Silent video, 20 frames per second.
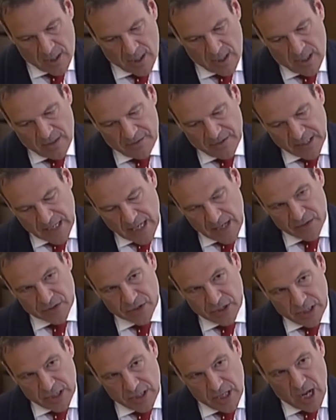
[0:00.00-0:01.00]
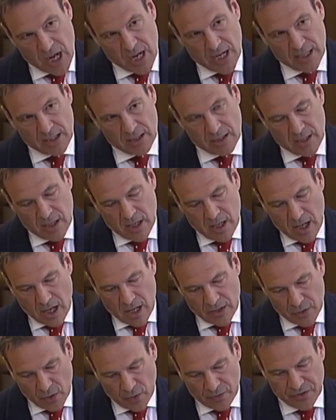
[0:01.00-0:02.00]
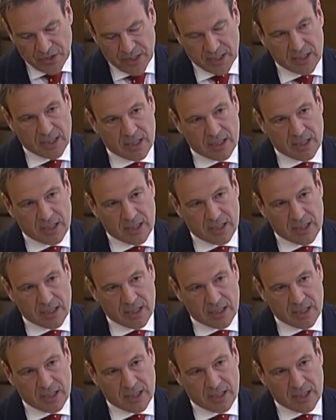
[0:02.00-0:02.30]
The Council and I are not thinking